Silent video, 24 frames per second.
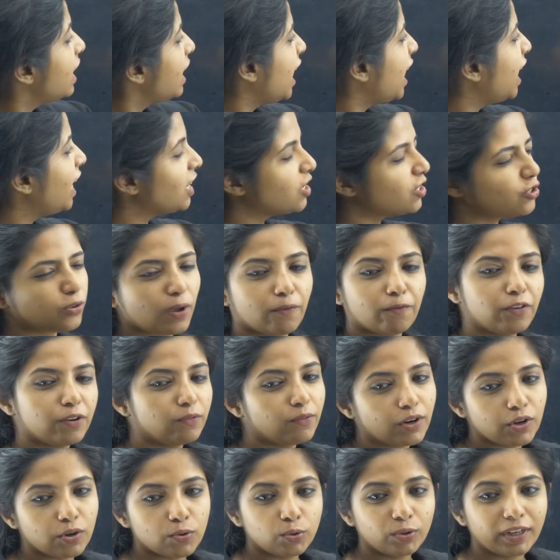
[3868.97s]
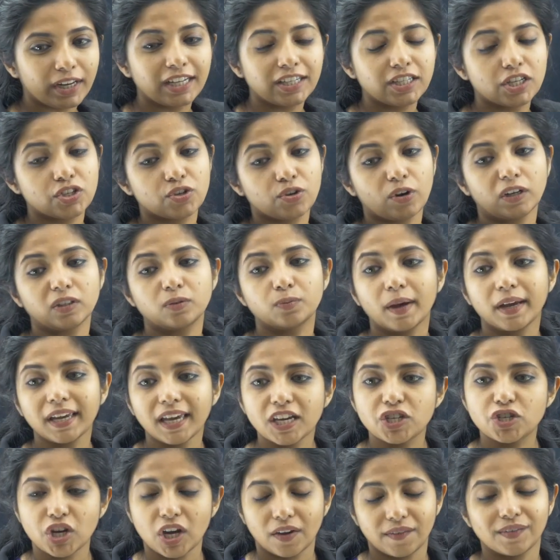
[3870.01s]
AIDS, so everyone know AIDS is caused by
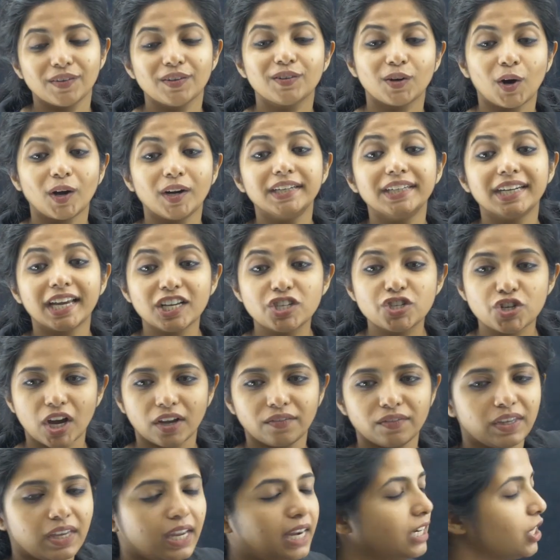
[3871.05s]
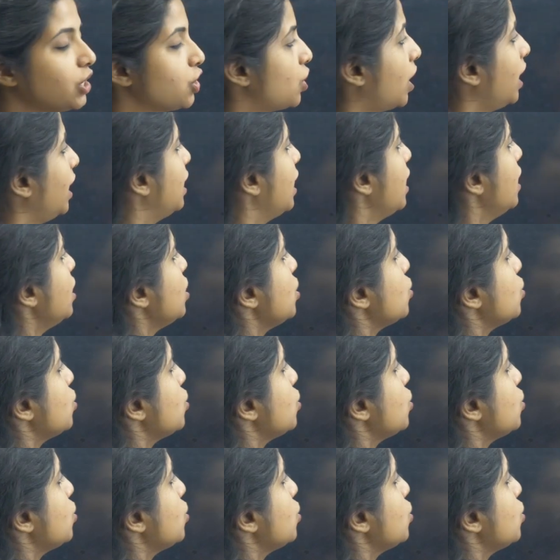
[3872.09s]
HIV. Call it HIV AIDS, right?